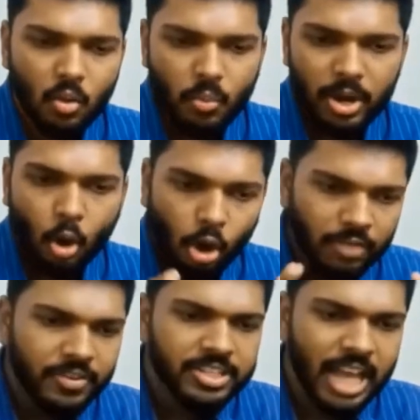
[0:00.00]
Well, all
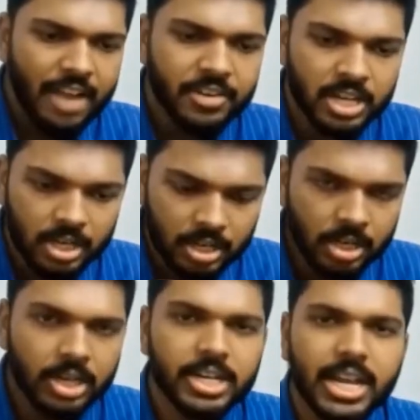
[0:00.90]
of us have
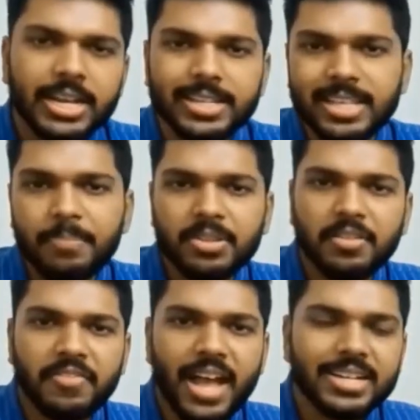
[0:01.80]
heard and accepted
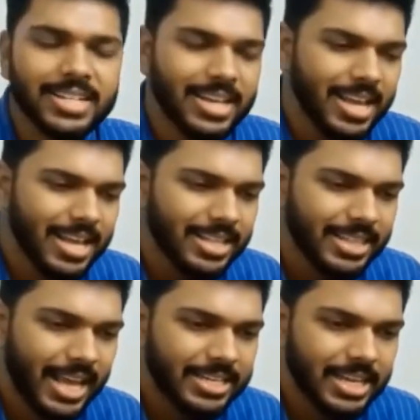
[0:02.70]
the fact
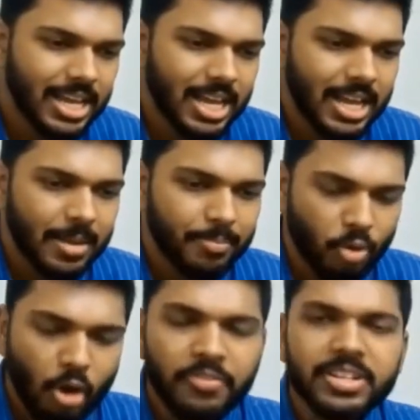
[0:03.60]
that
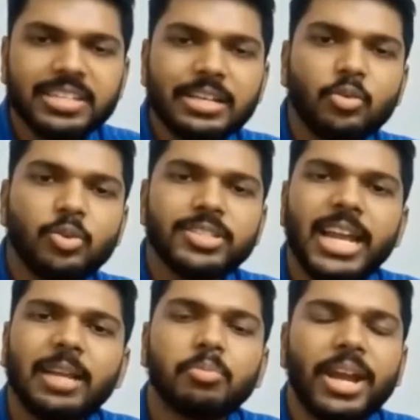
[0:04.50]
profit is equal to
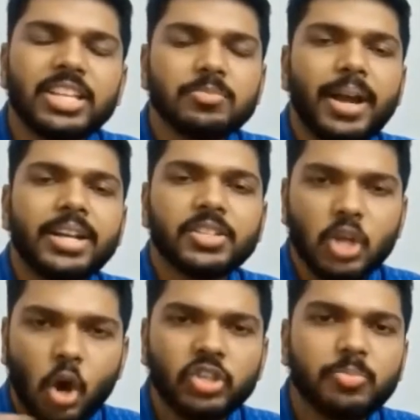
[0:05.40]
selling price minus
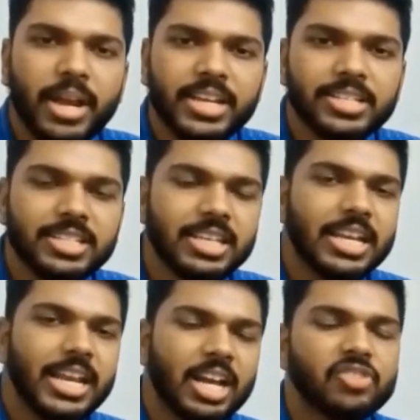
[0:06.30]
cost price
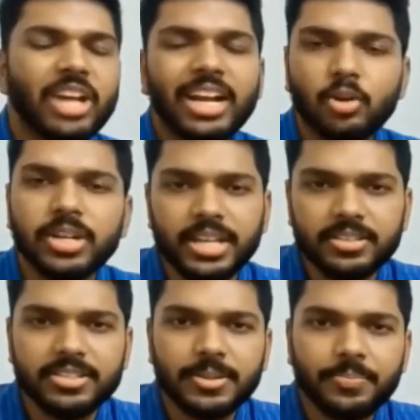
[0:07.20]
in our childhood
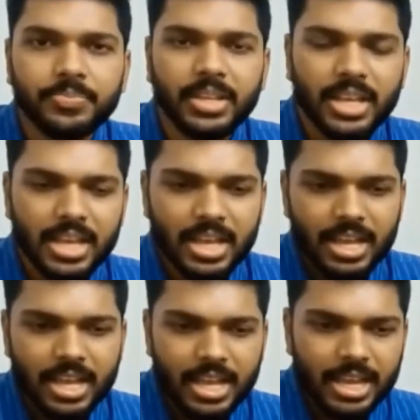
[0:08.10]
days.
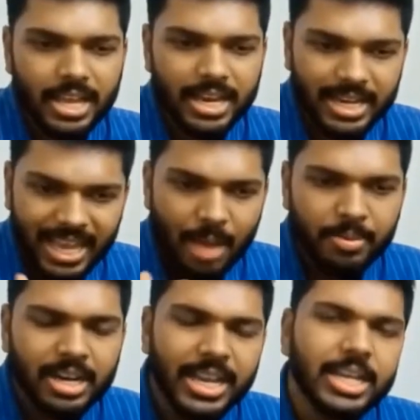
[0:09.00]
In
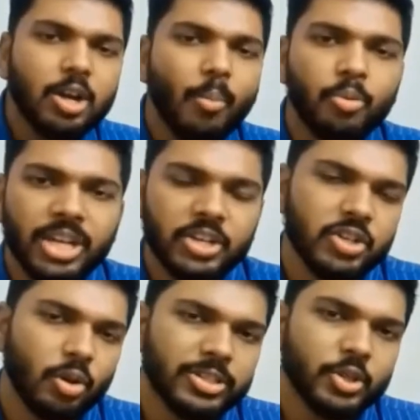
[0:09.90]
capital gain
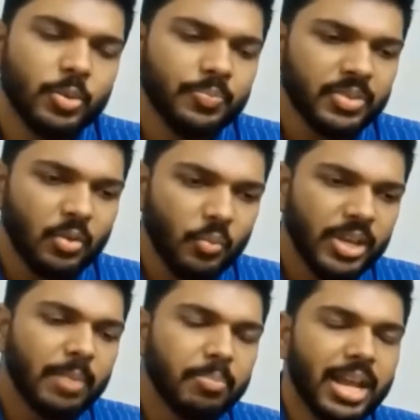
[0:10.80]
computation also,
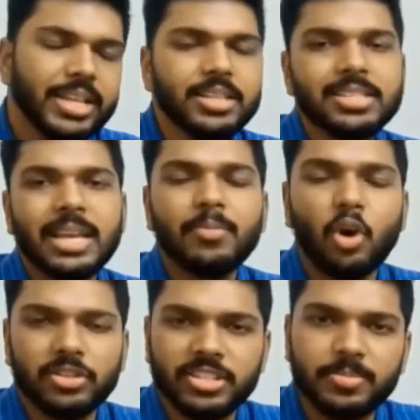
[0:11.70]
we apply the same
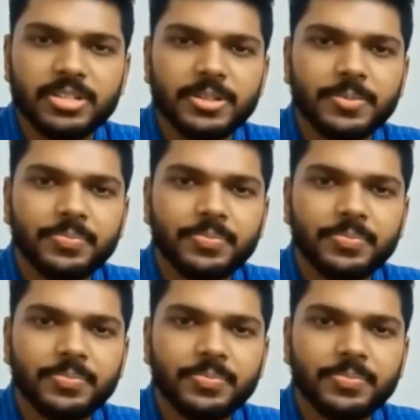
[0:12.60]
concept.